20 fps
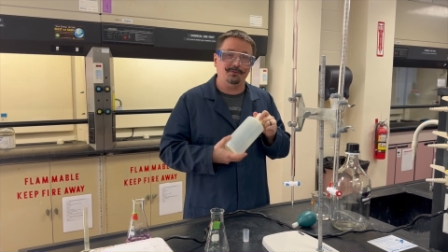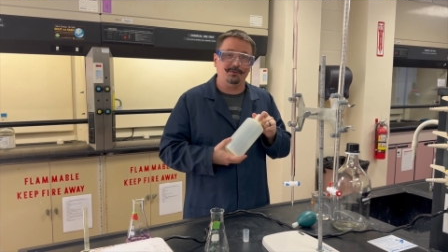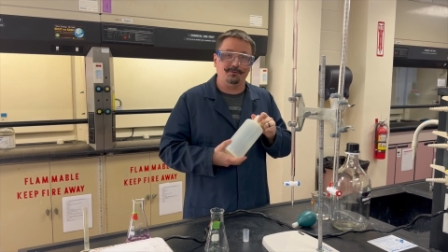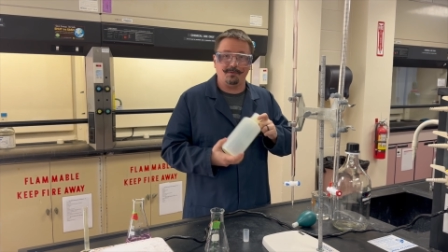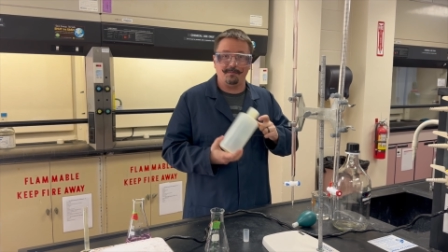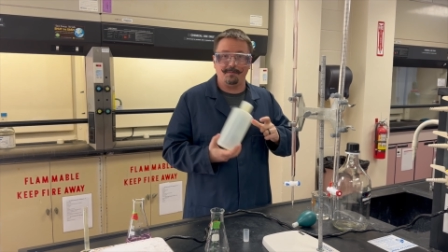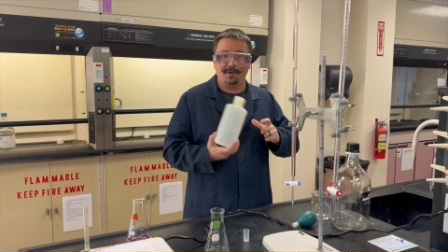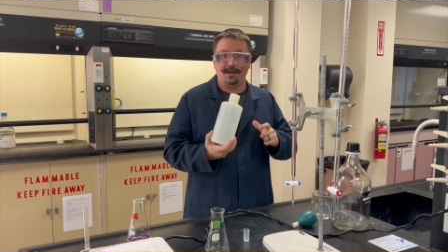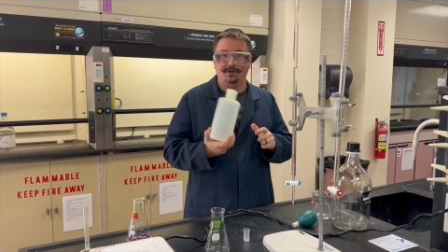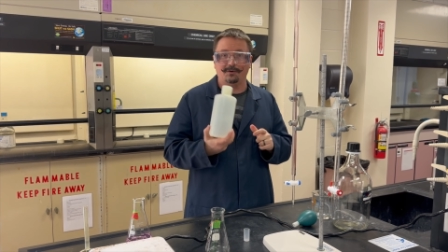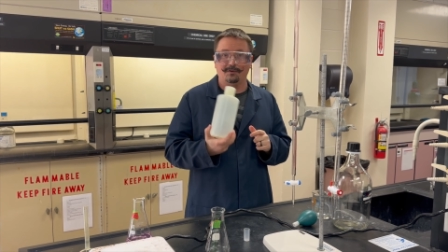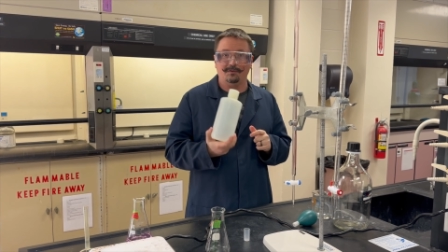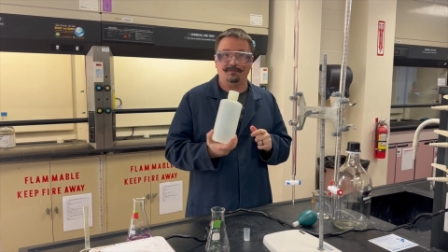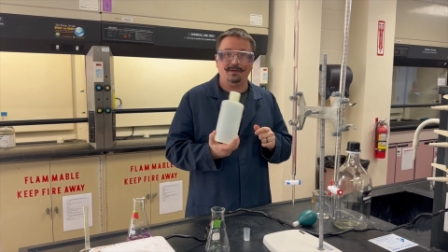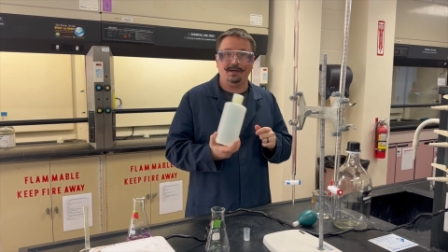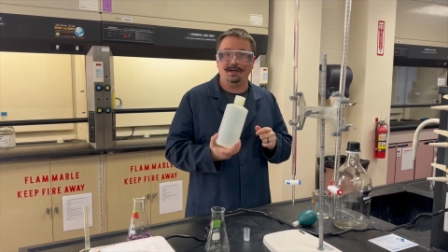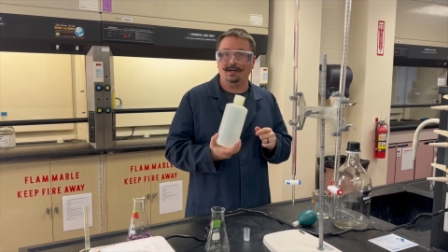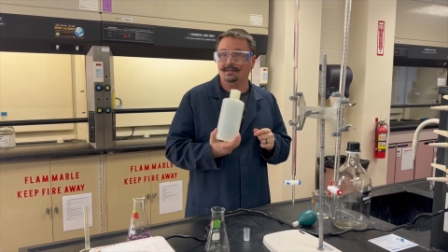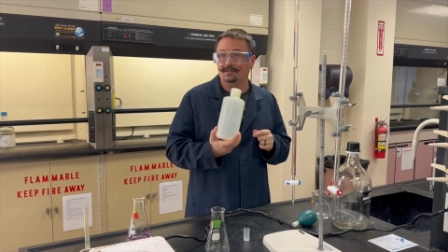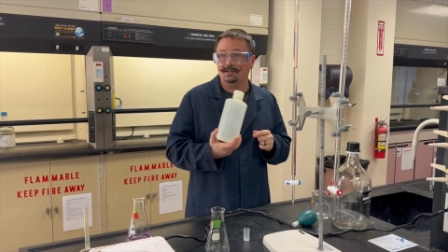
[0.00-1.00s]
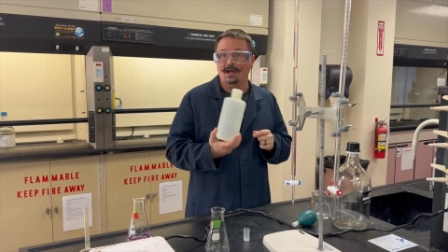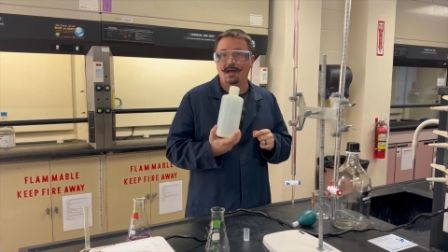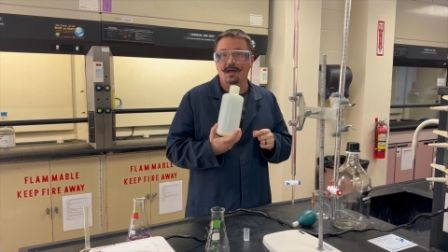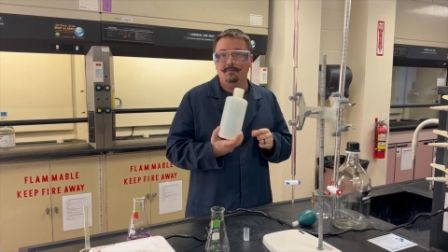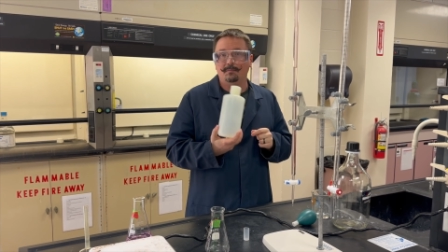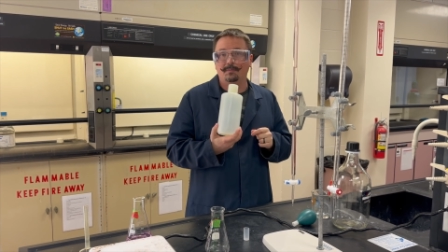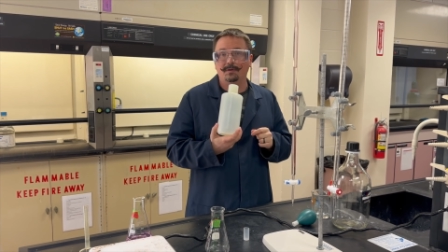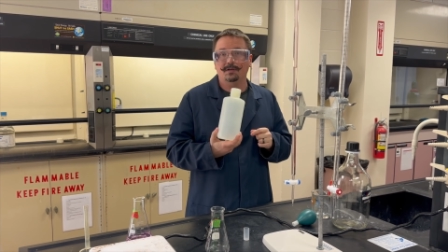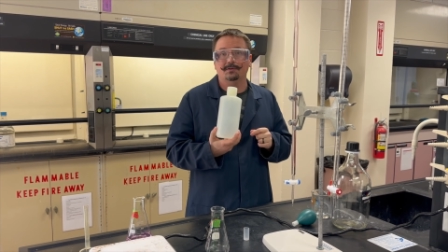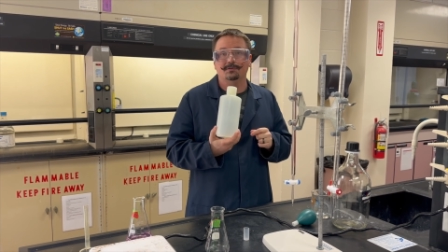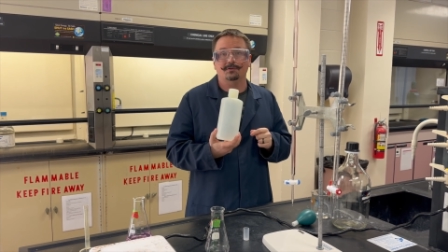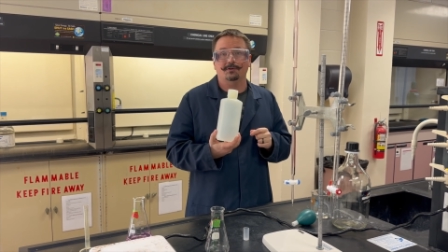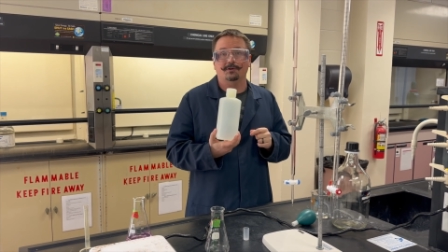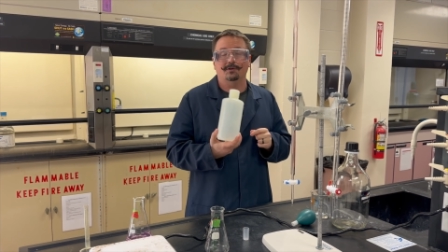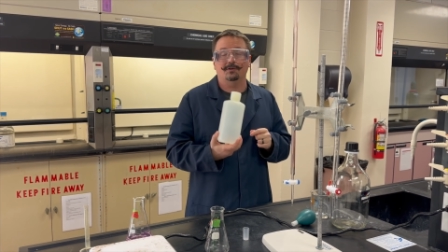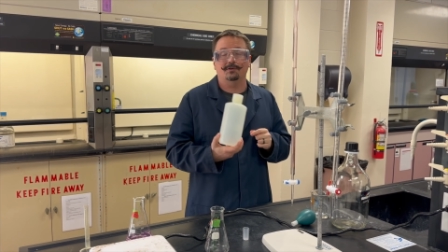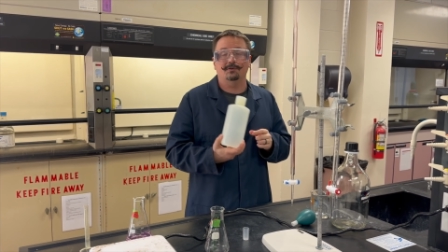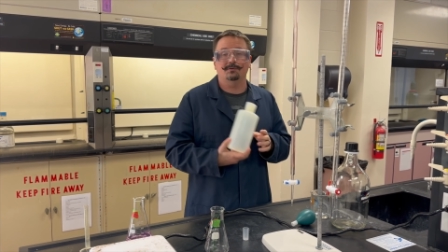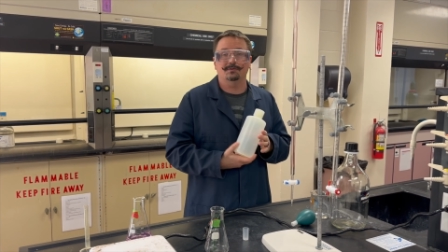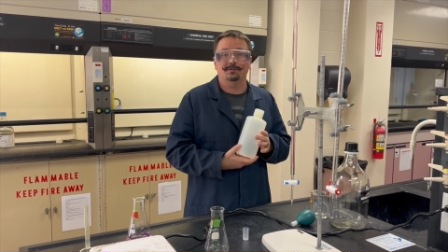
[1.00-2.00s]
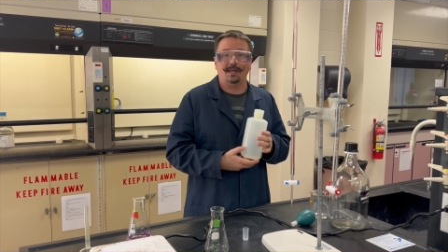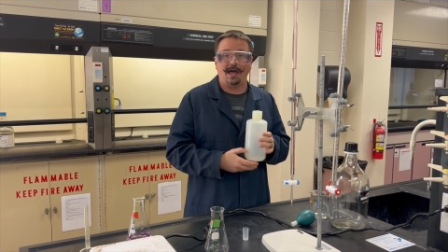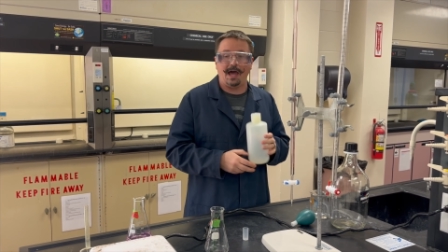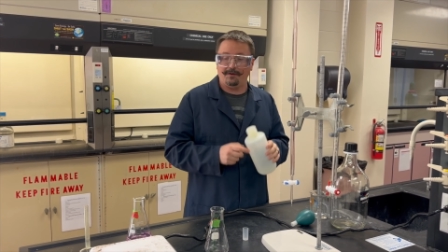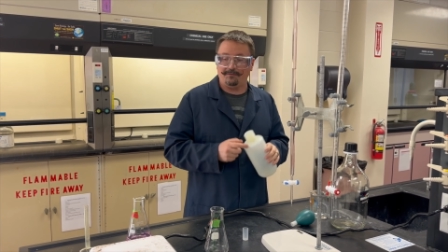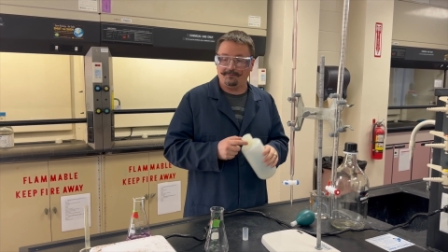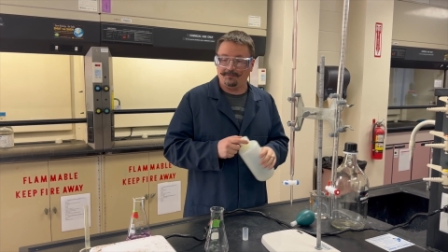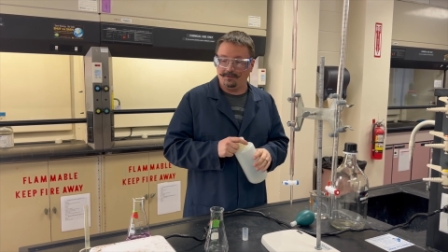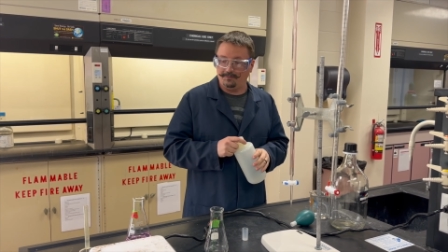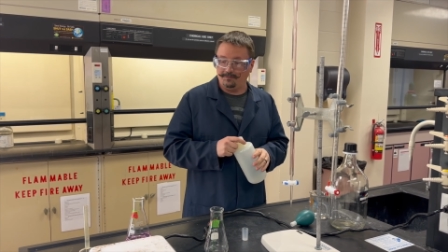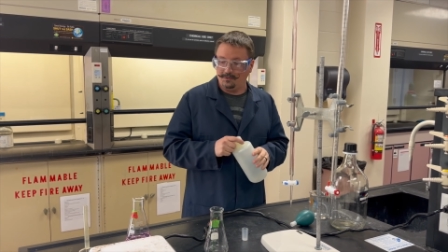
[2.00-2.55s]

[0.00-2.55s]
the remainder of this because you're gonna use that for a